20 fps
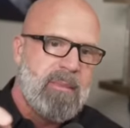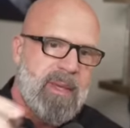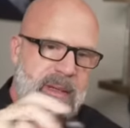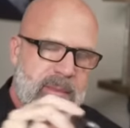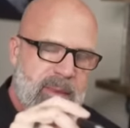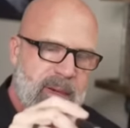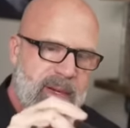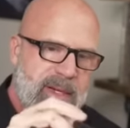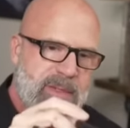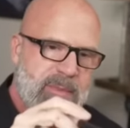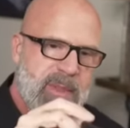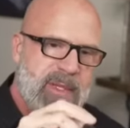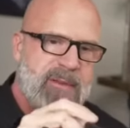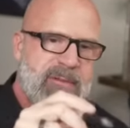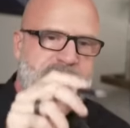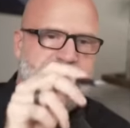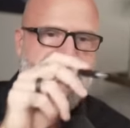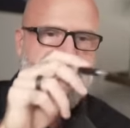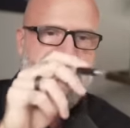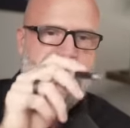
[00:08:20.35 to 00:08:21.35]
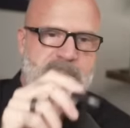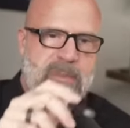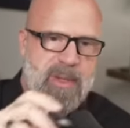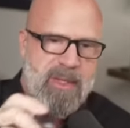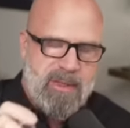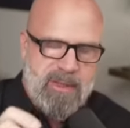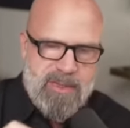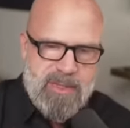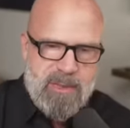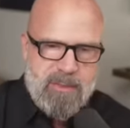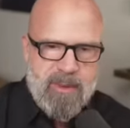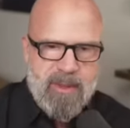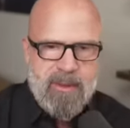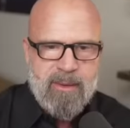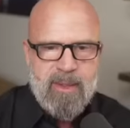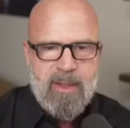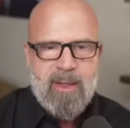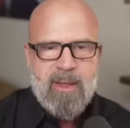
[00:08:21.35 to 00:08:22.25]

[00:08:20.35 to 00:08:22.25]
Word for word: minimize my defenses by this amount.